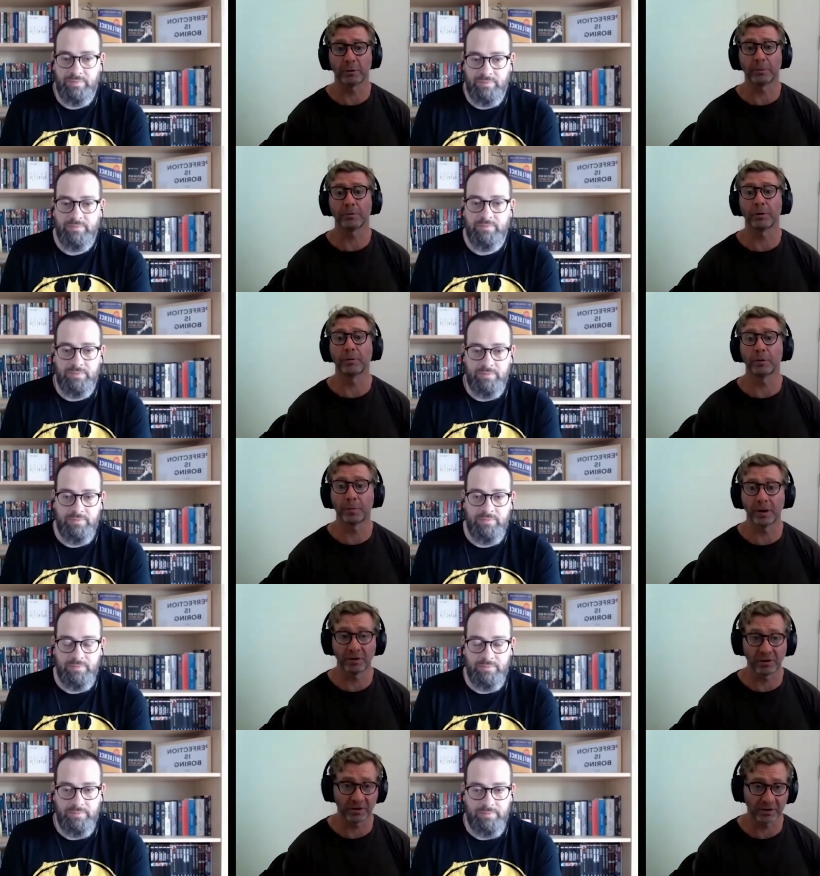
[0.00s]
Speaker 1: improve your
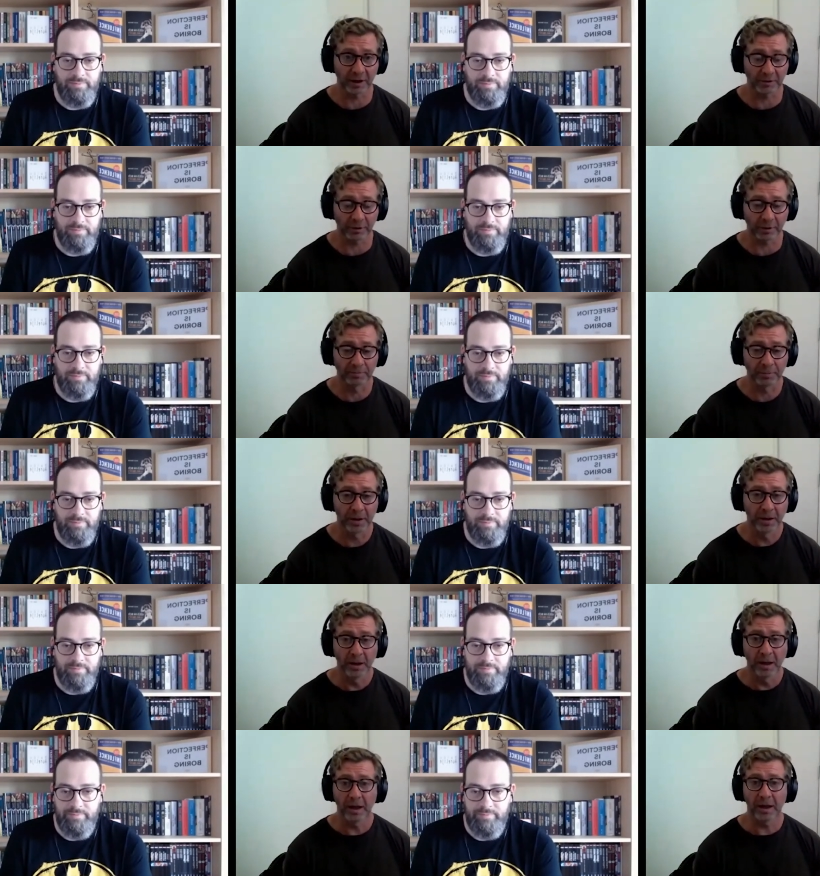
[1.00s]
pitch, etc.
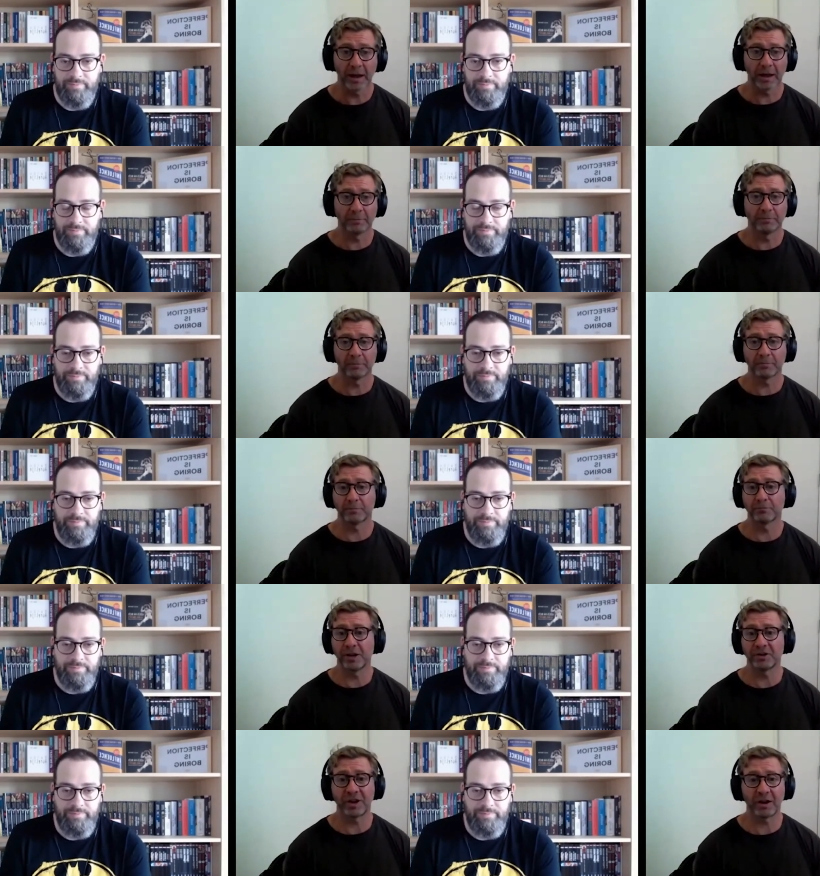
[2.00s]
Um,
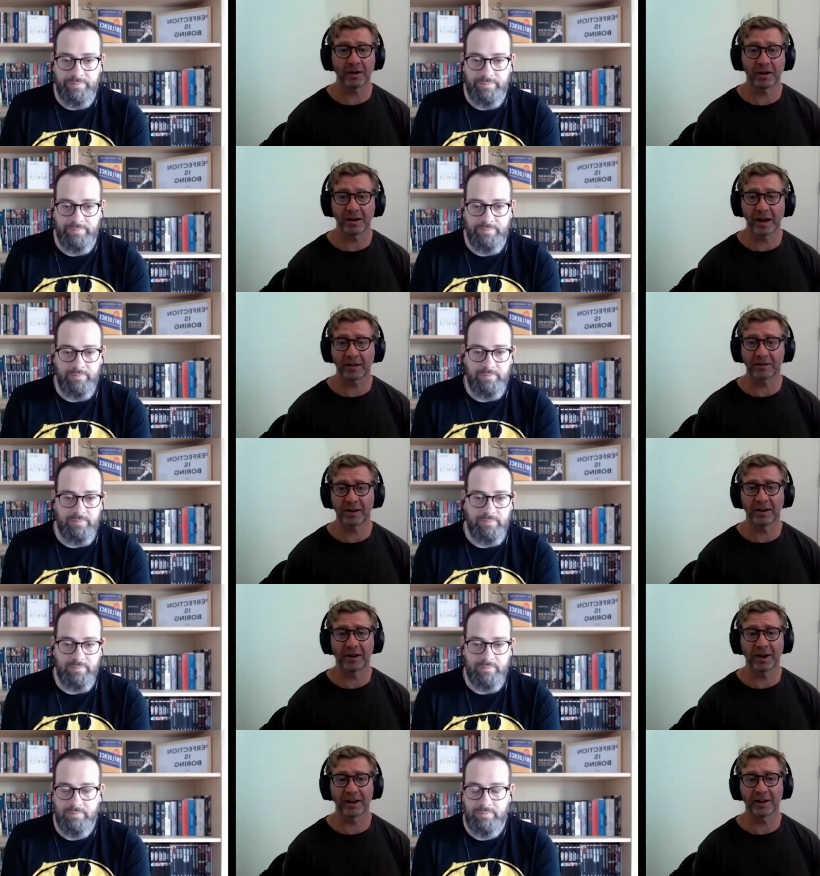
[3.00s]
reach out, connect, say
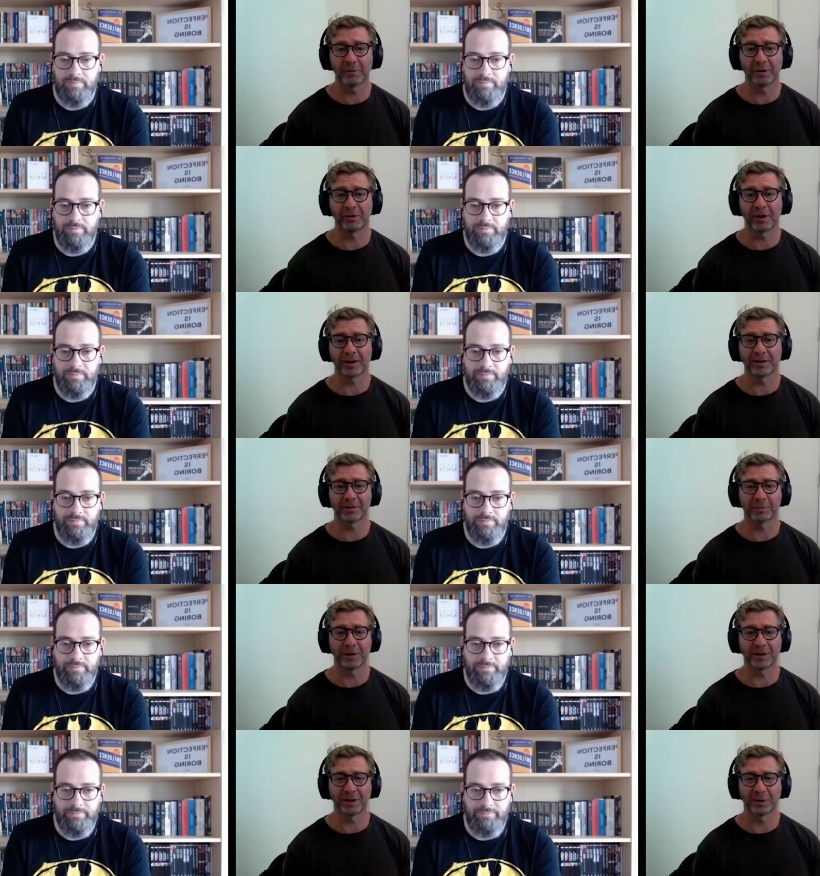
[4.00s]
hi. It'd be great to
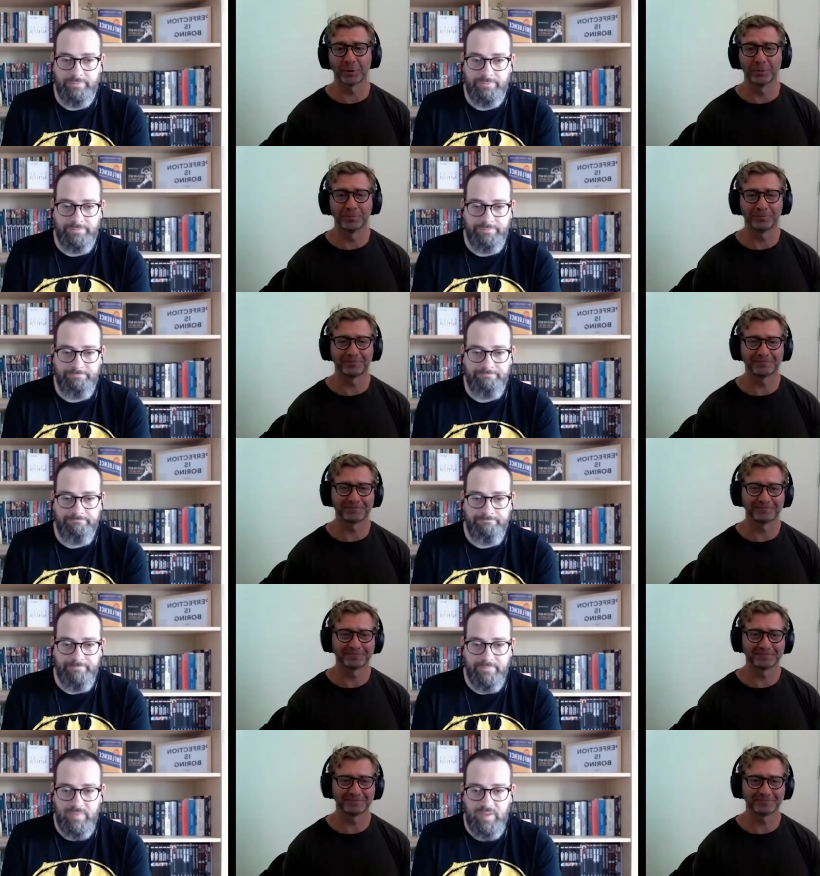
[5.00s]
speak to you all.
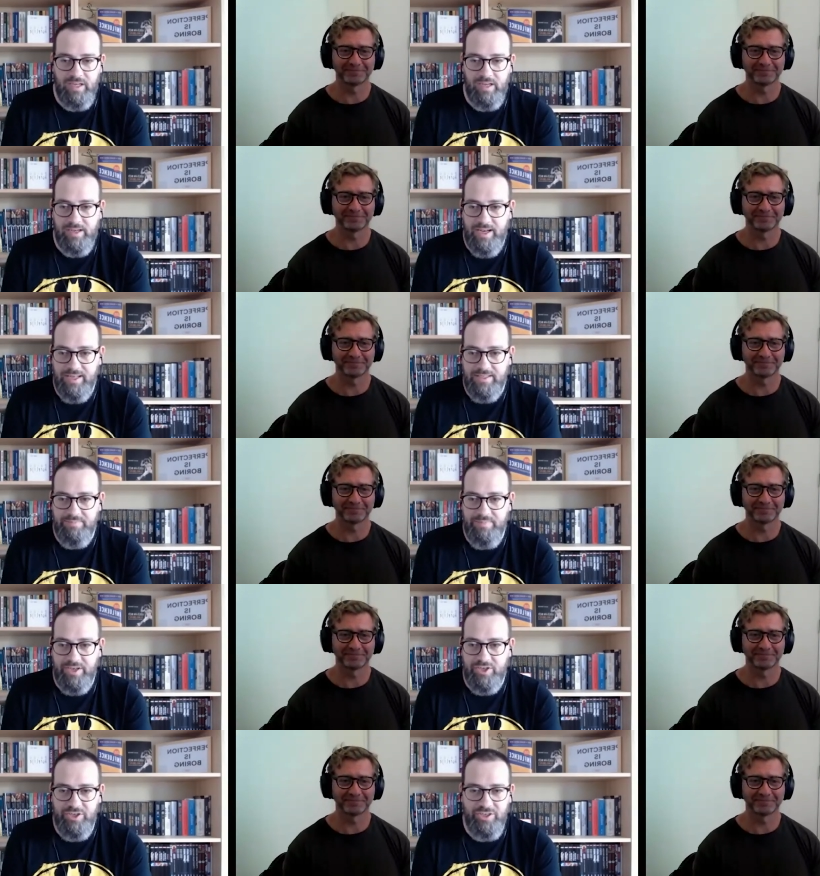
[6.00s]
Speaker 2: Yeah, guys,
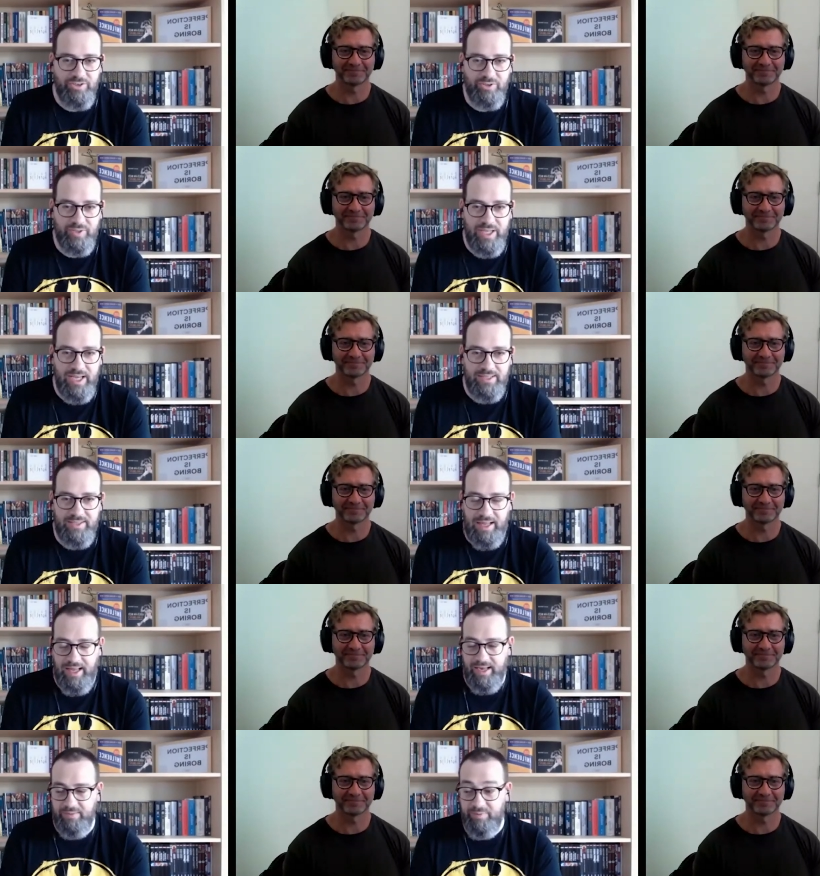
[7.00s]
make sure you do
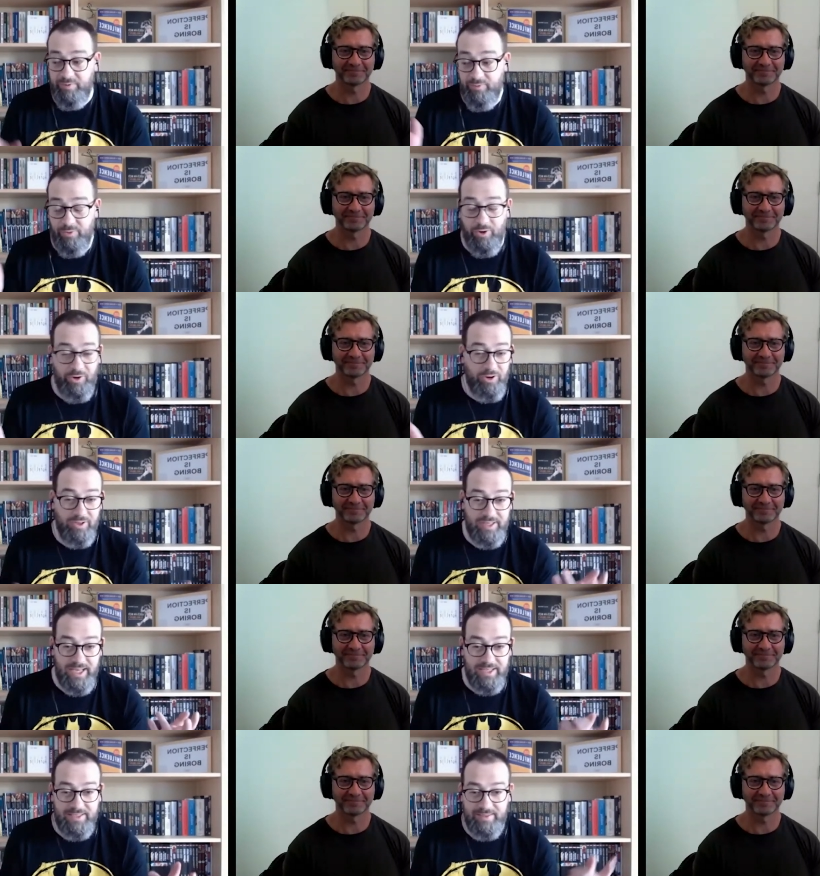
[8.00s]
that. And before
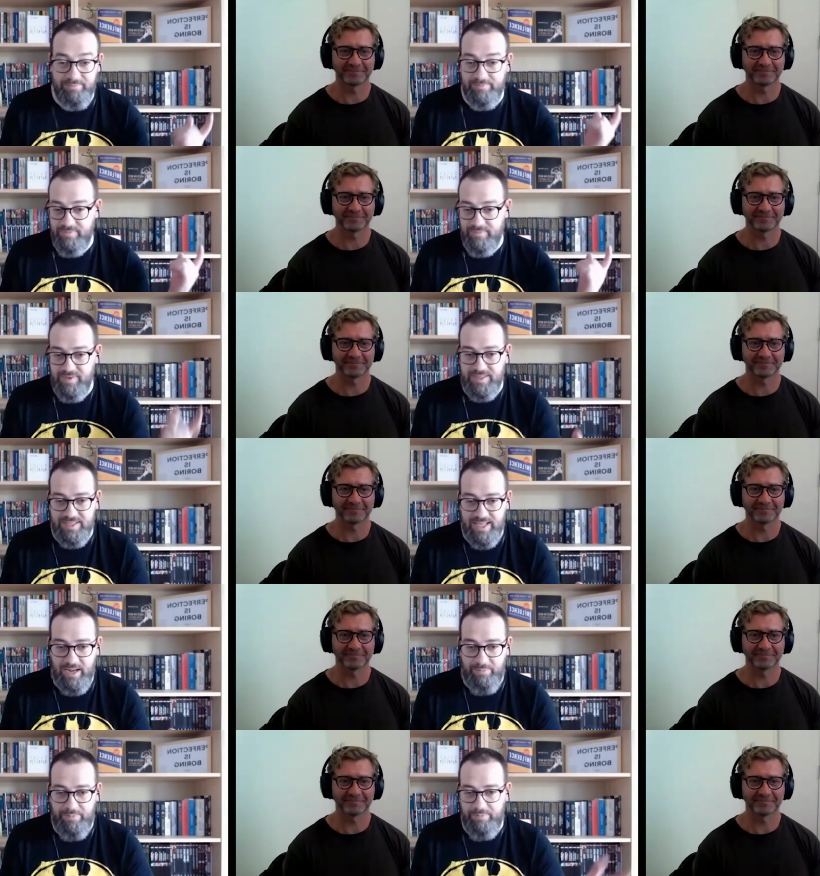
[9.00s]
all that,
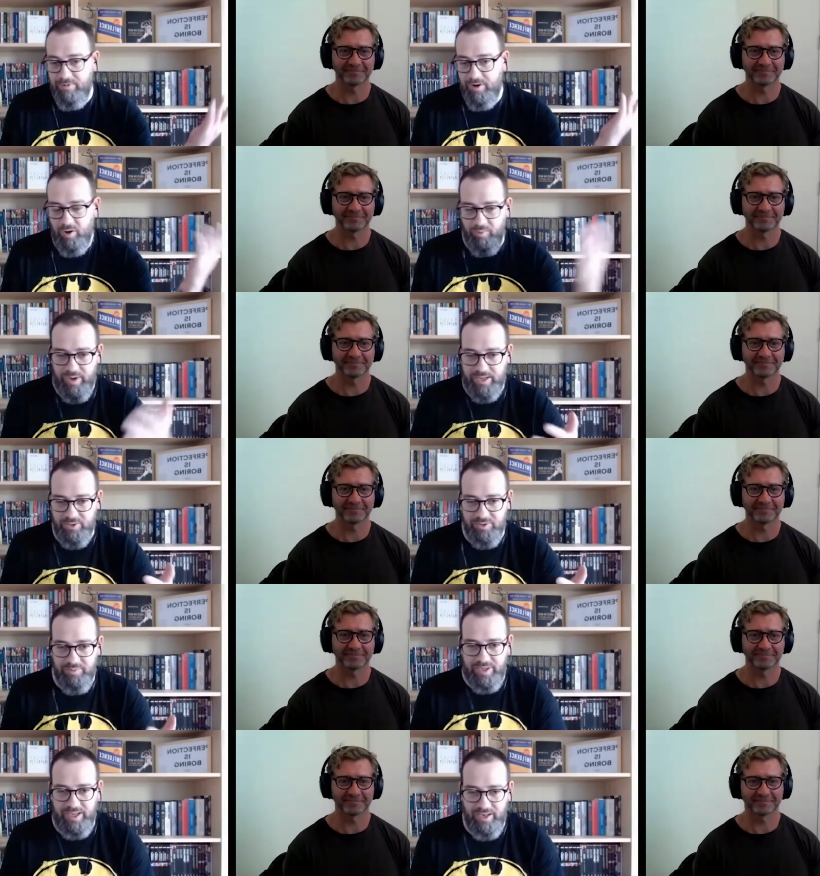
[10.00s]
stop, go back to
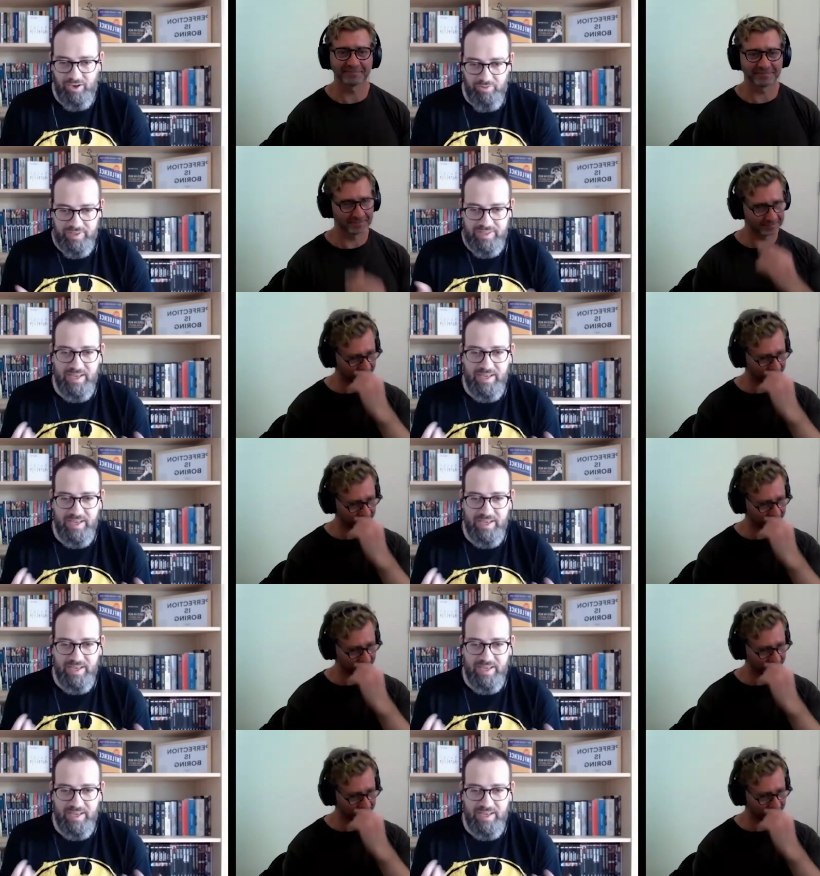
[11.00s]
the beginning of this